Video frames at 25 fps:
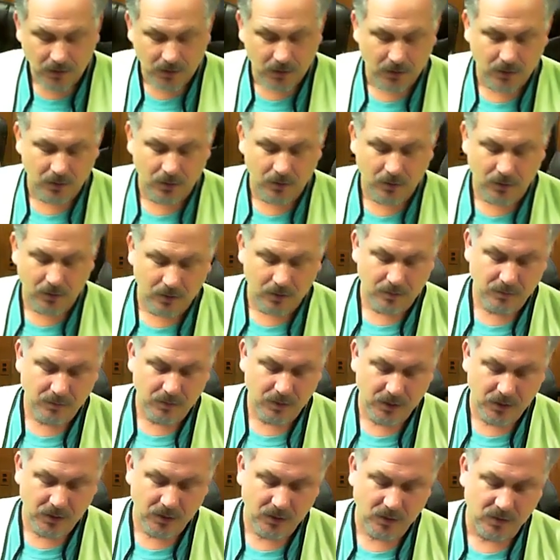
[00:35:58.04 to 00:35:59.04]
To whom
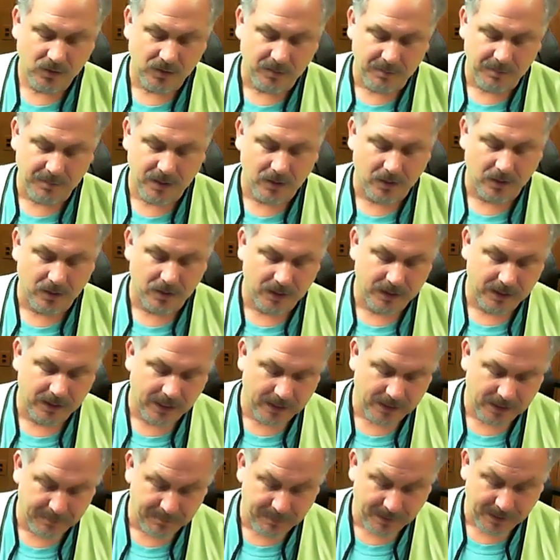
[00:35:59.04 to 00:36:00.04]
do you submit on a
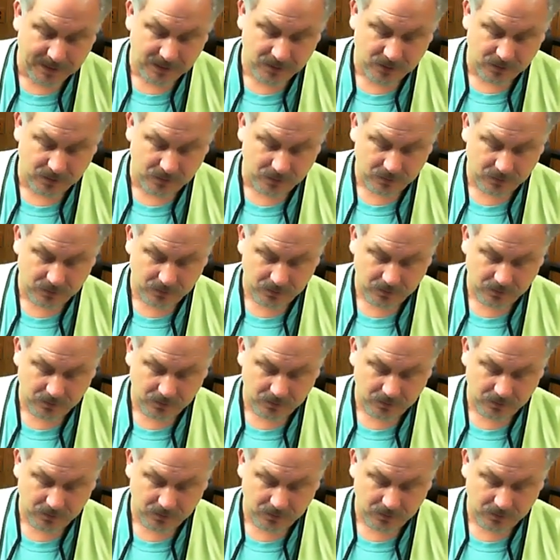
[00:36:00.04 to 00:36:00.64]
daily basis?